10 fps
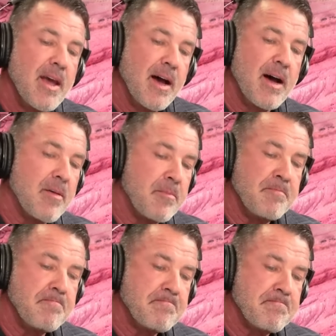And
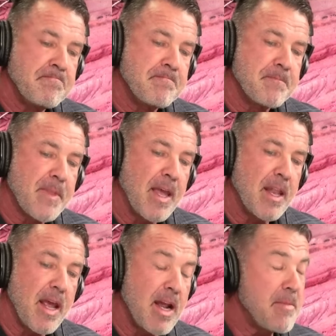
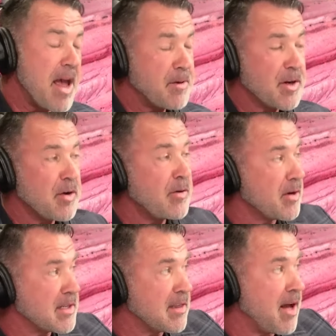I'm happy to go
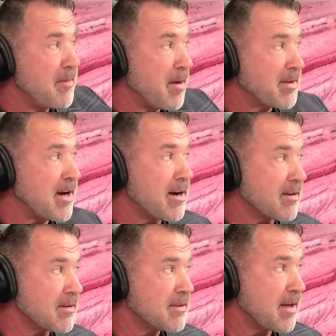I'm a
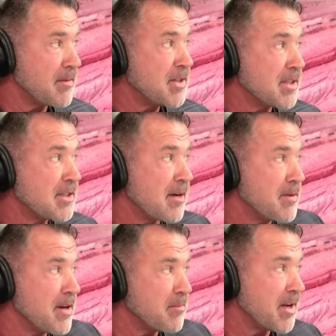talker, Tom. You just shut
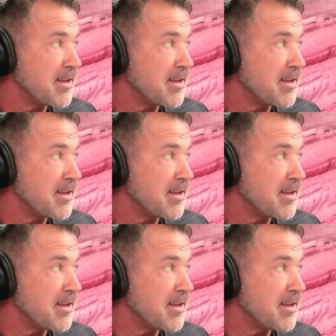me up anytime.